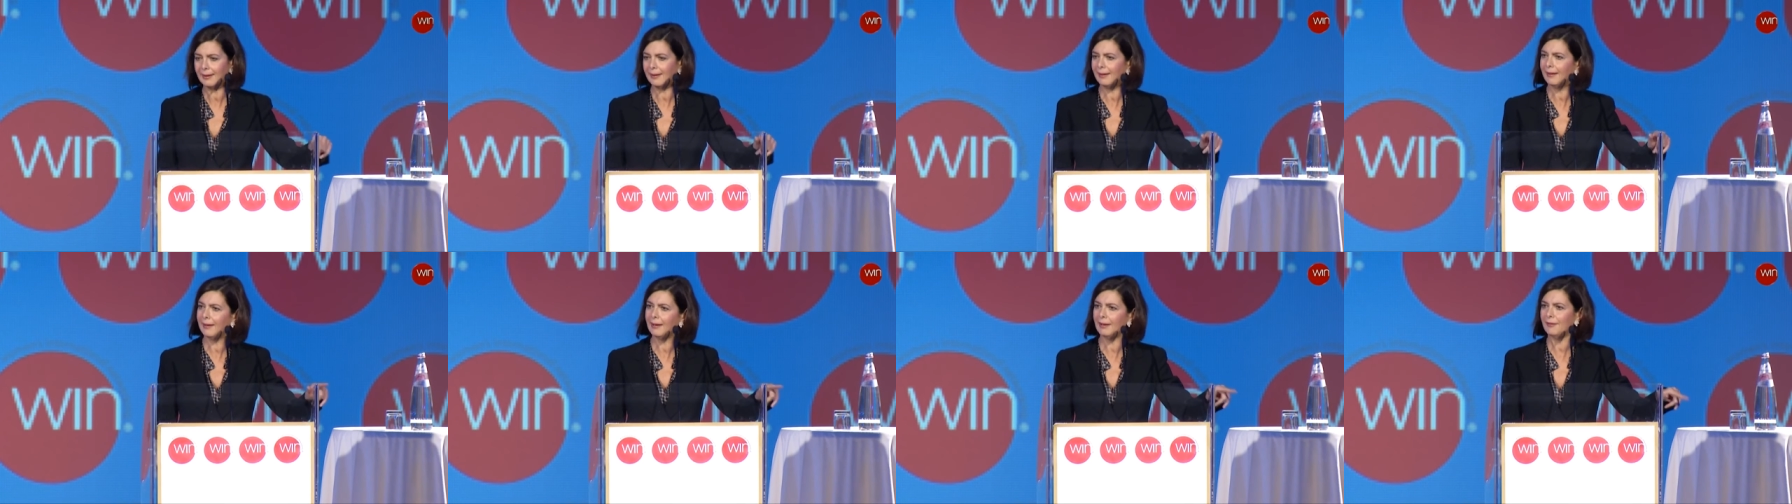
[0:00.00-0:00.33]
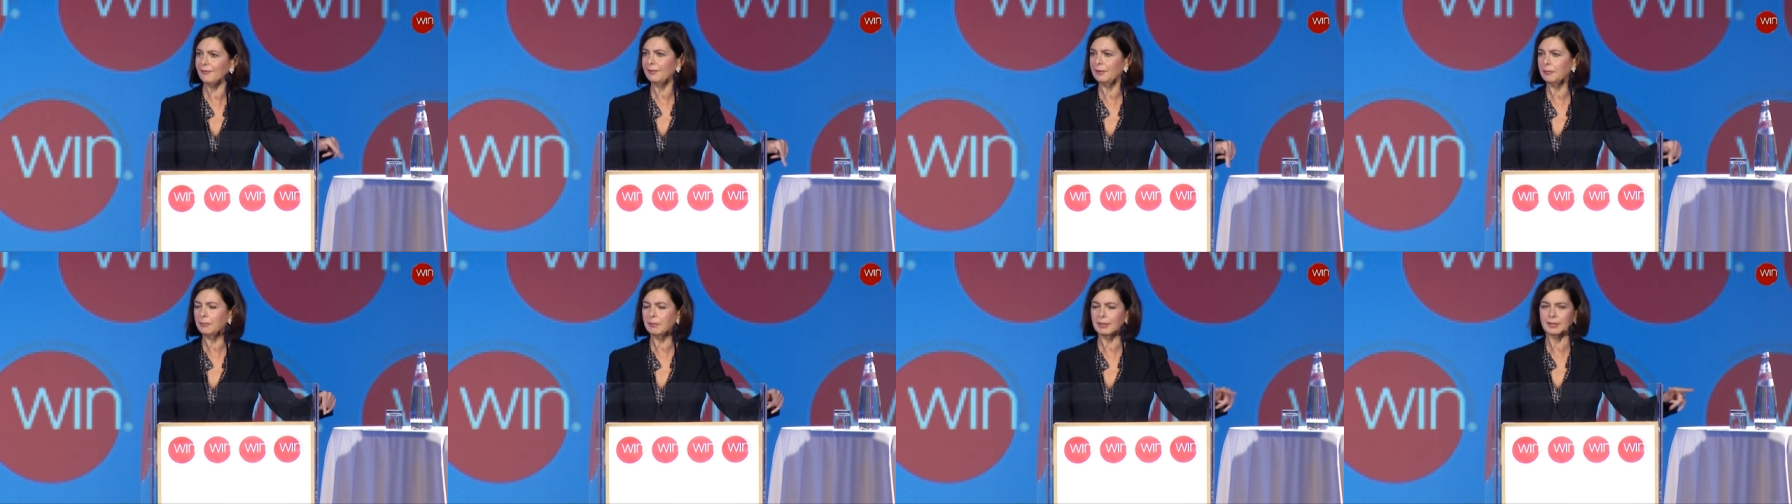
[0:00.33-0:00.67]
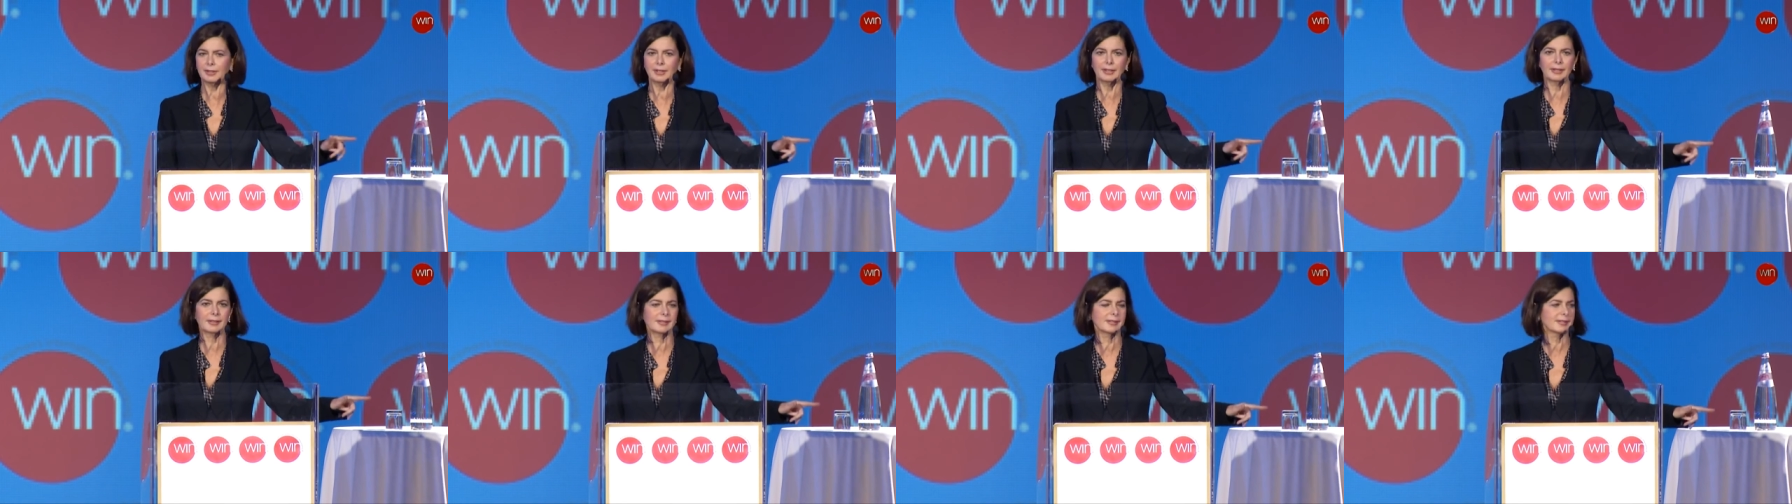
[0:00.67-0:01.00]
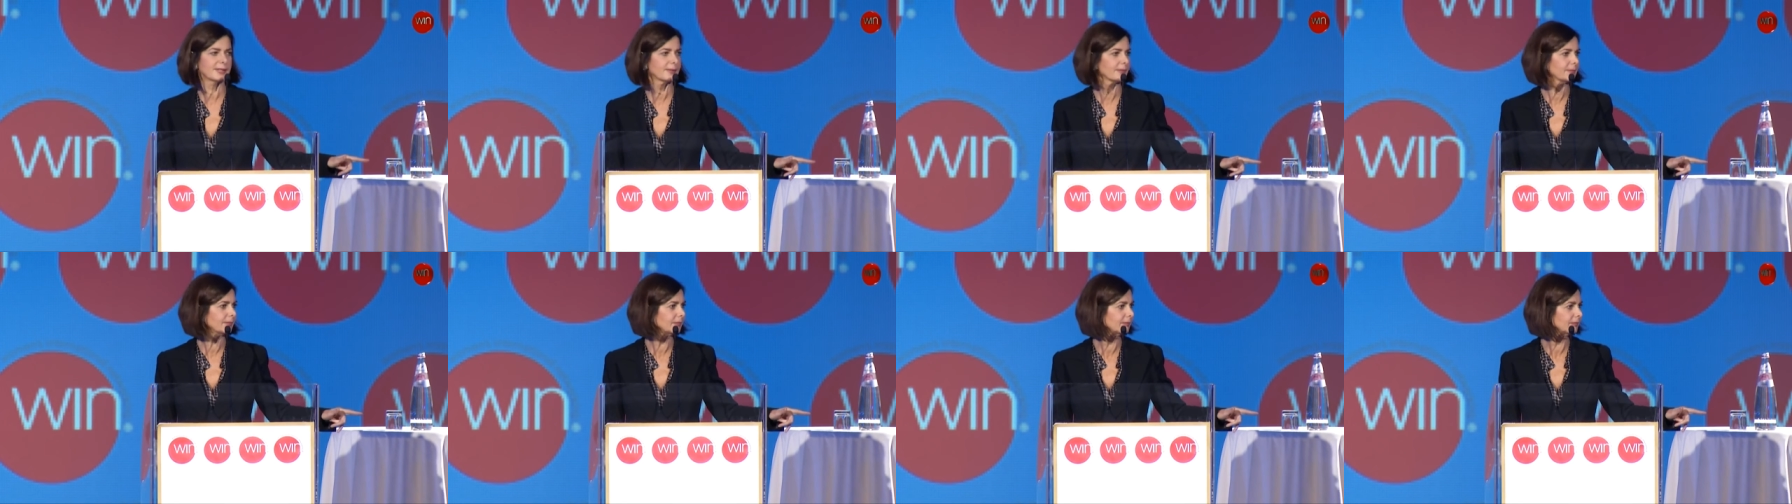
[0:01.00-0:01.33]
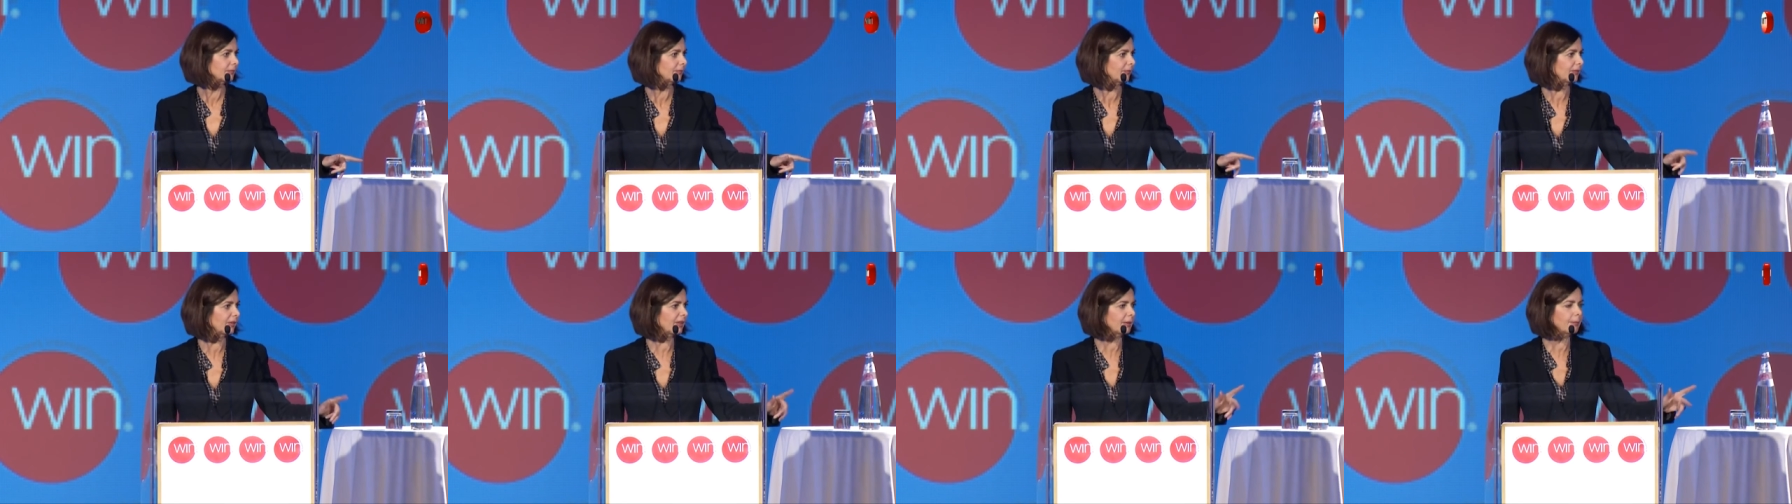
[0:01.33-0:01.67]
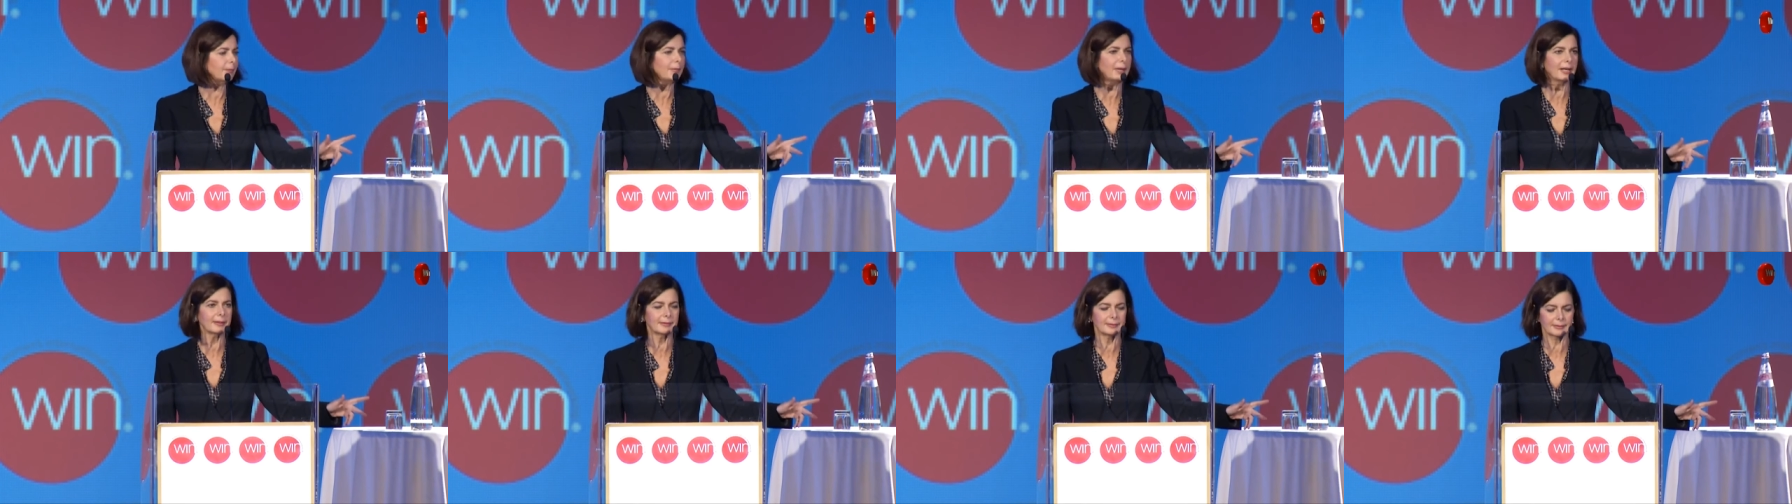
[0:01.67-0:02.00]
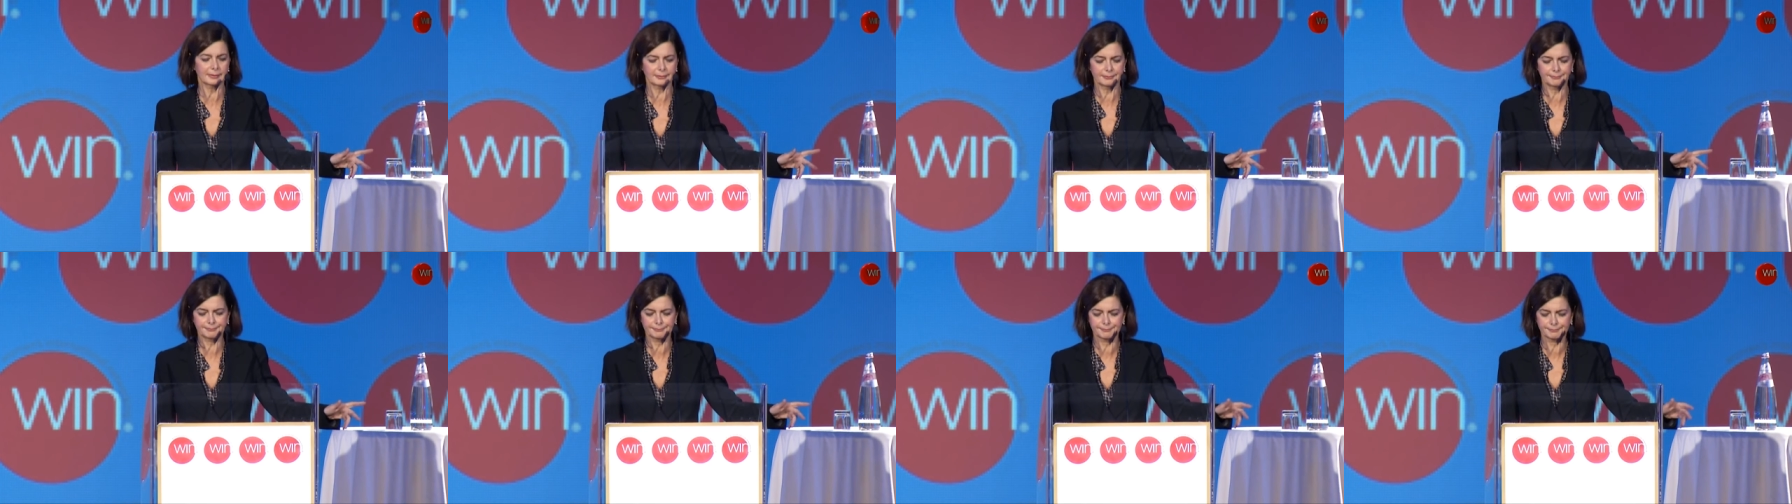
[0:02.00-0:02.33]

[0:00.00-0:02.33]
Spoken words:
everyone else, the mother.